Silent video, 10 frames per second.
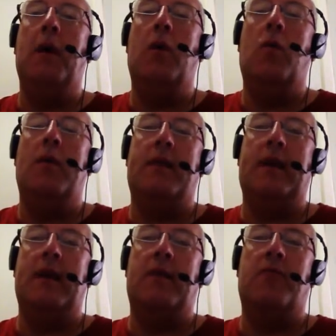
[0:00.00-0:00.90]
We say
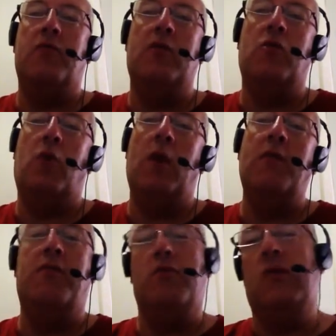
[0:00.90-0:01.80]
it's 1401,
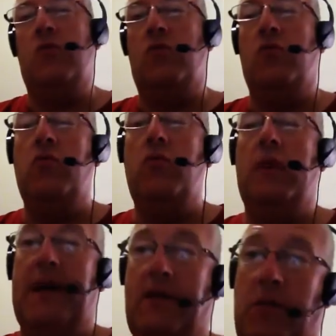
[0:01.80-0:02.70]
1402,
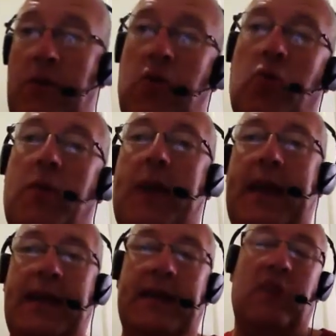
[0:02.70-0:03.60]
as we do with any
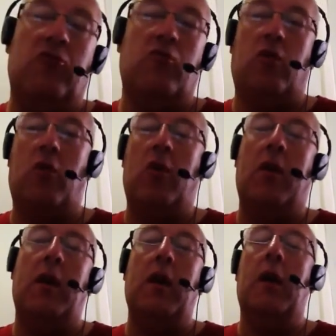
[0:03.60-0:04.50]
digital clock,
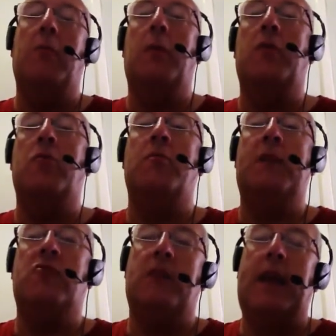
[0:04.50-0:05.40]
but we don't
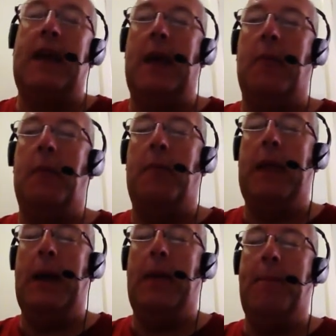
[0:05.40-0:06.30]
mention AM or
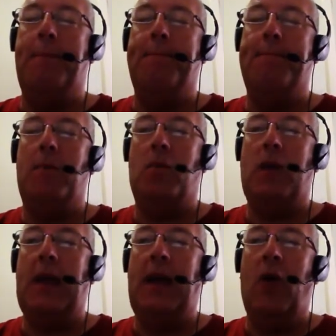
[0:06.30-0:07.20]
PM.
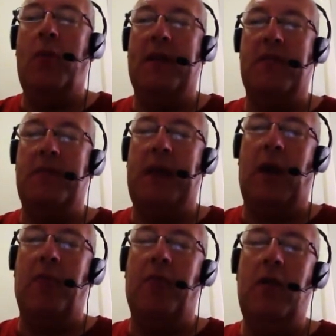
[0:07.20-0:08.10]
Okay, I hope that's been
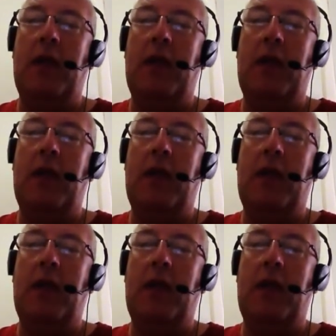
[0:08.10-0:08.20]
helpful.